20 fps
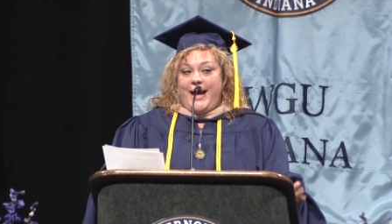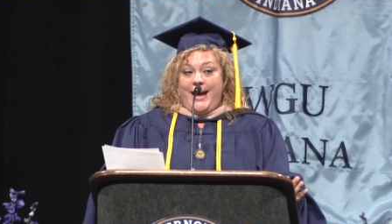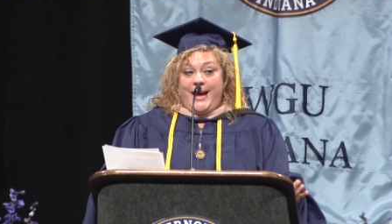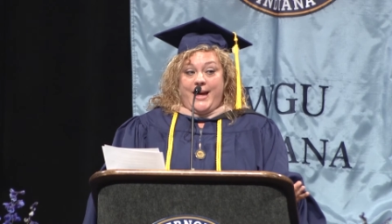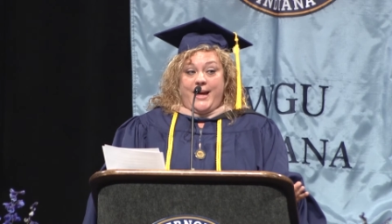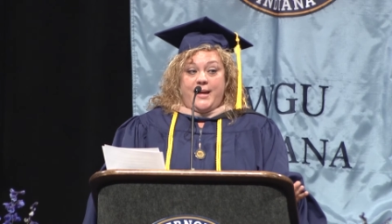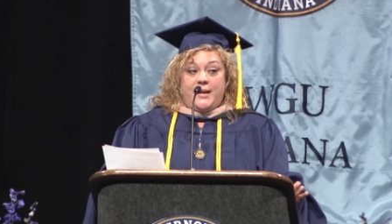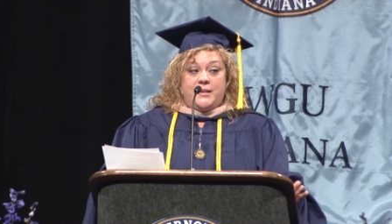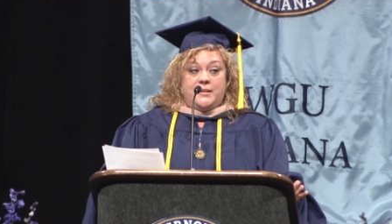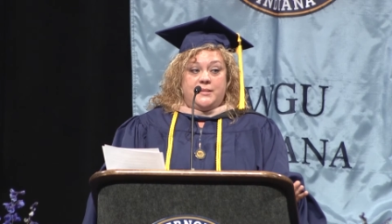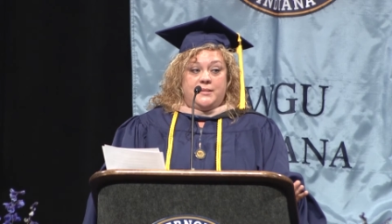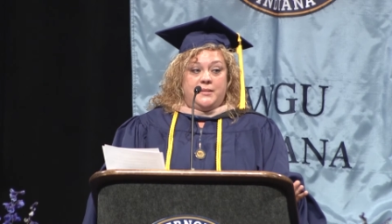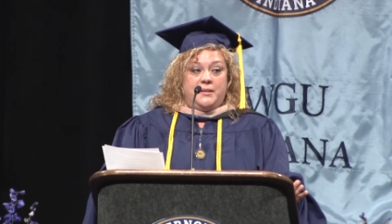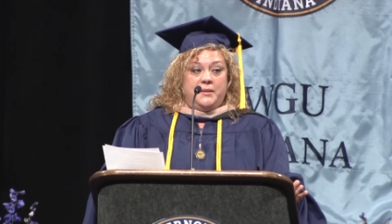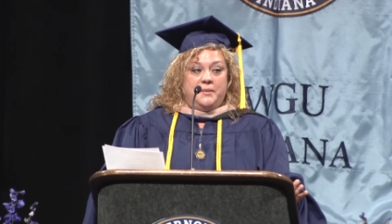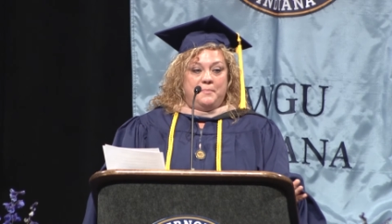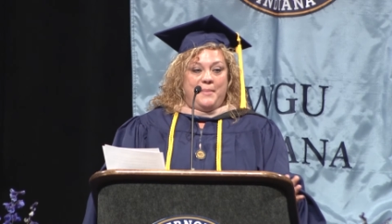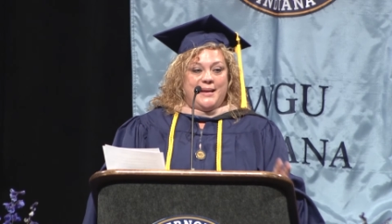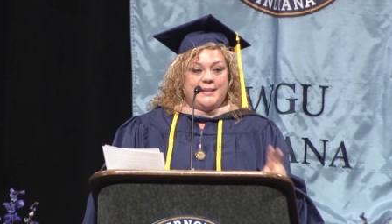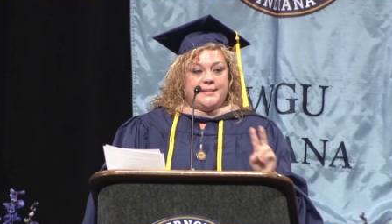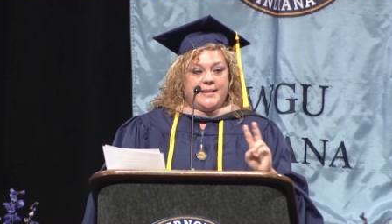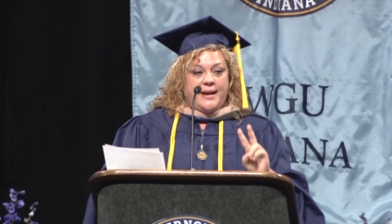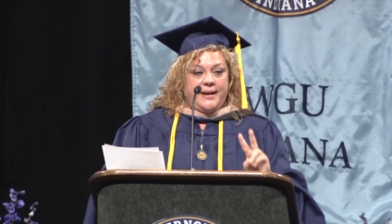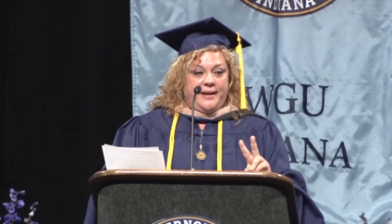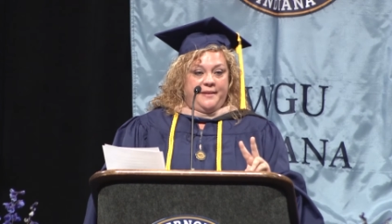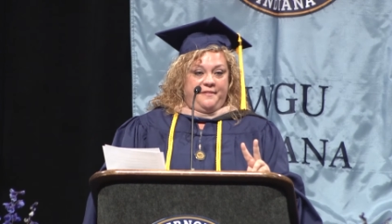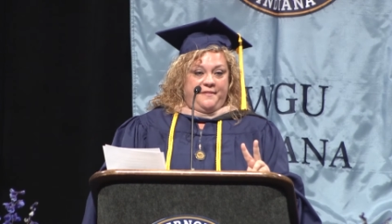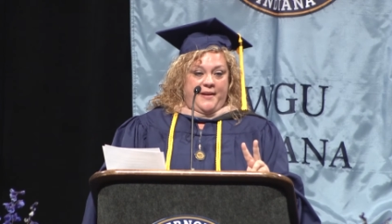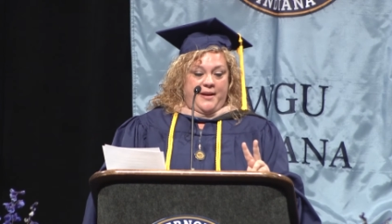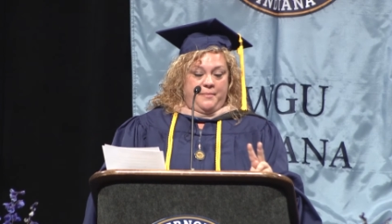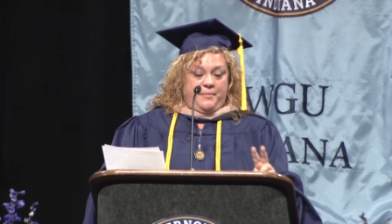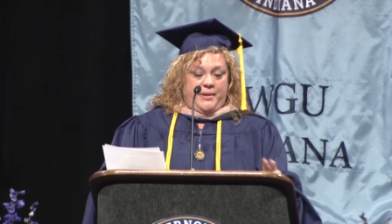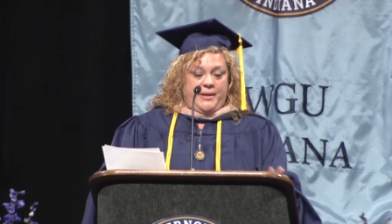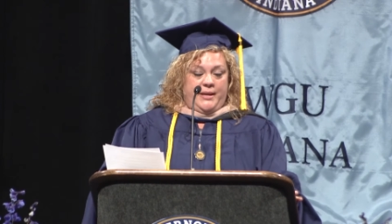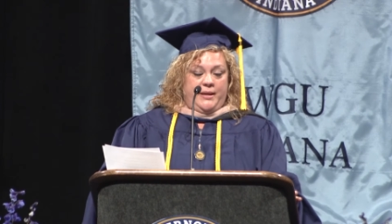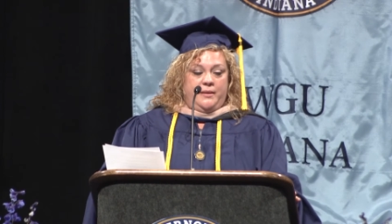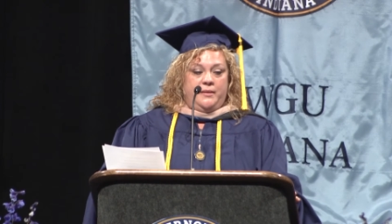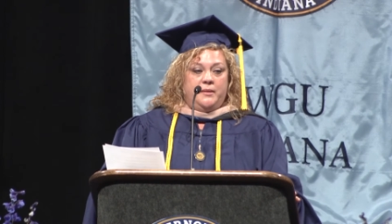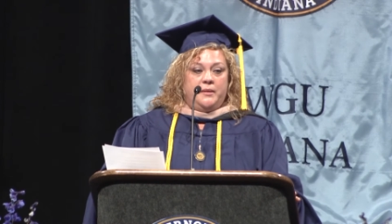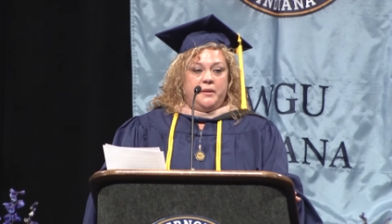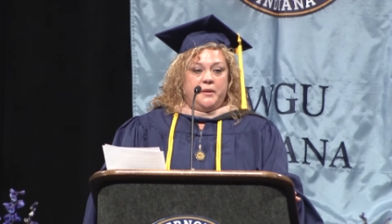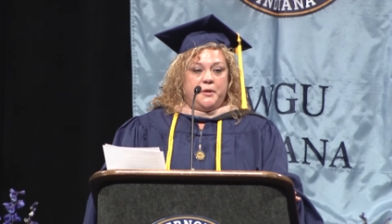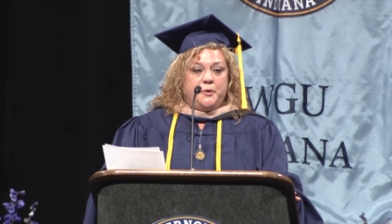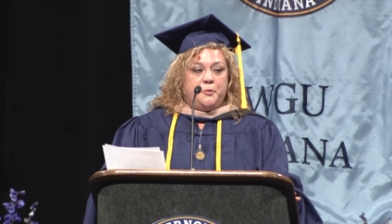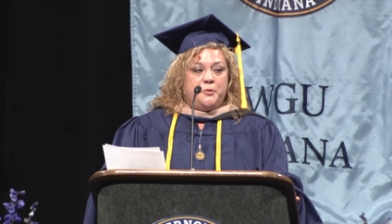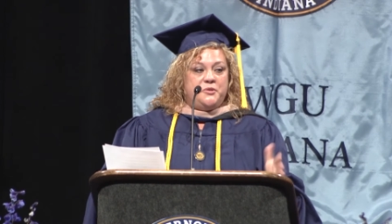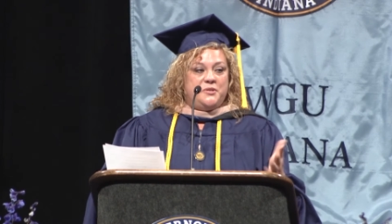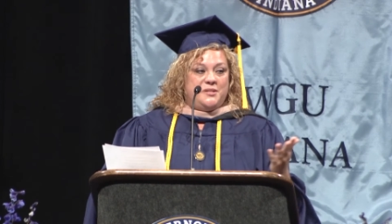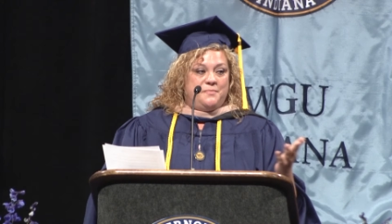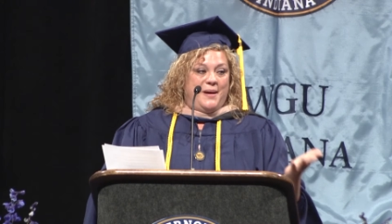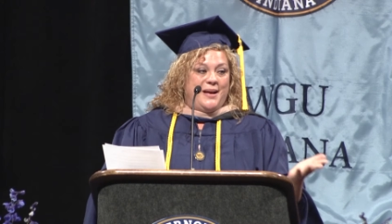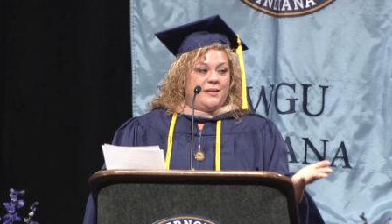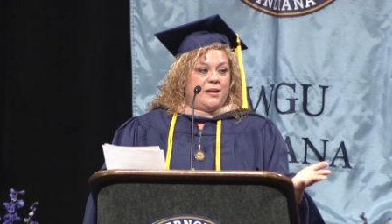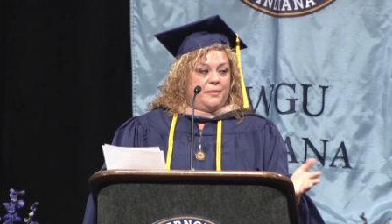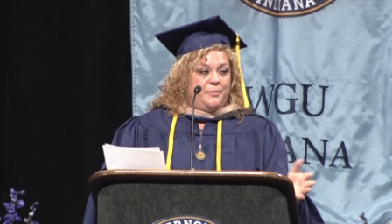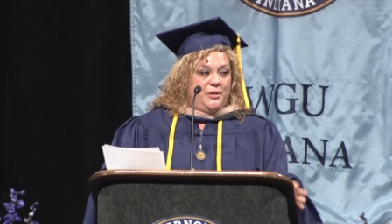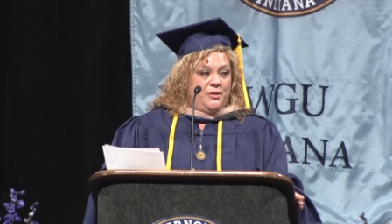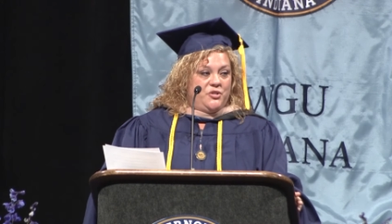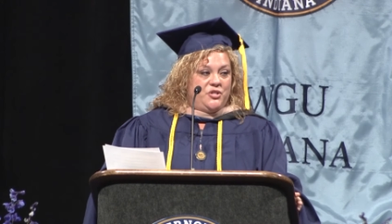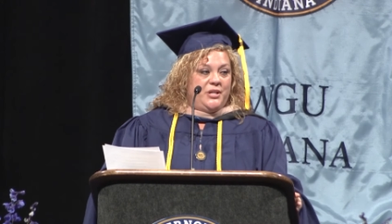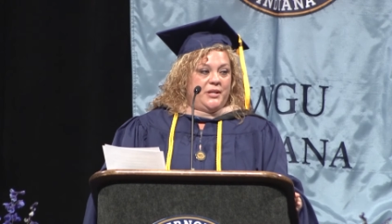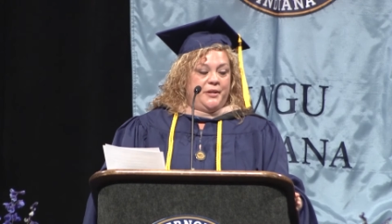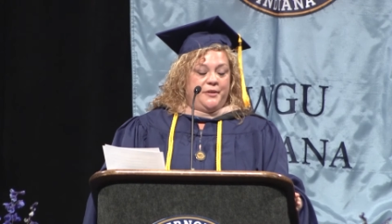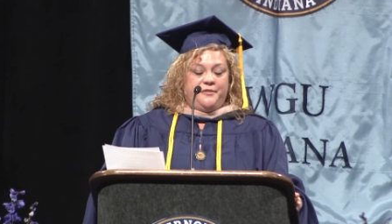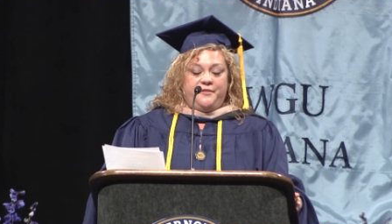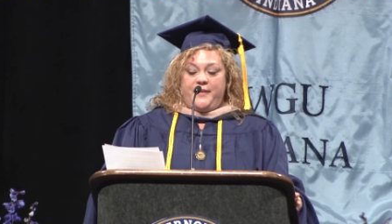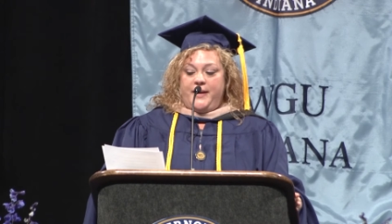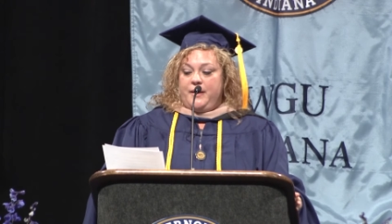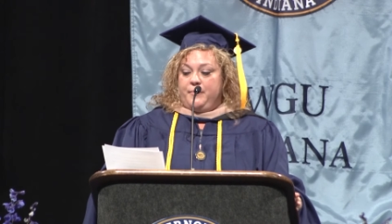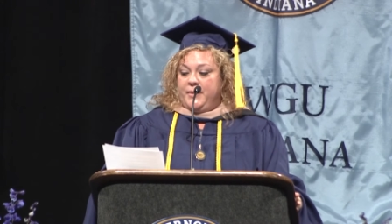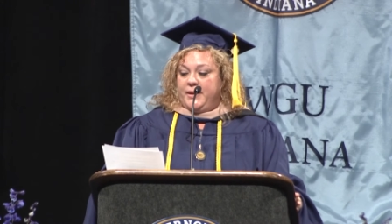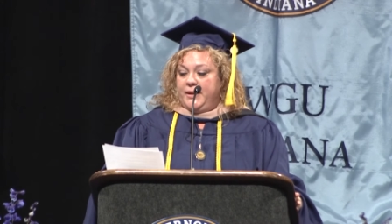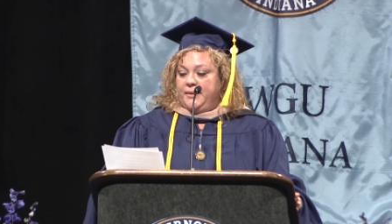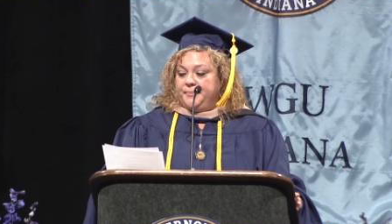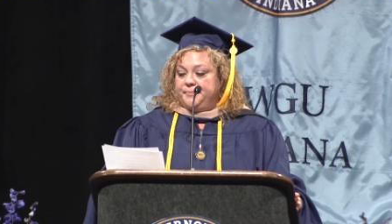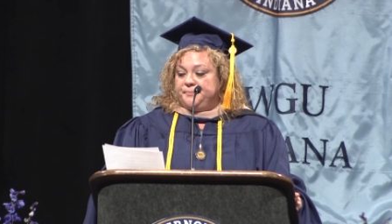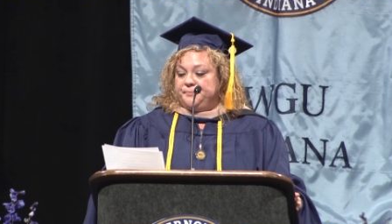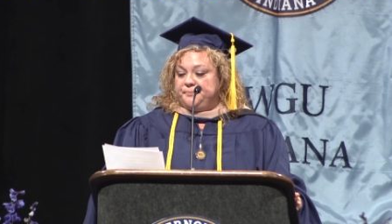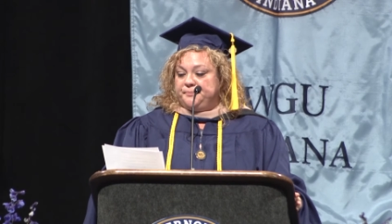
and my second family, which is my WGU family.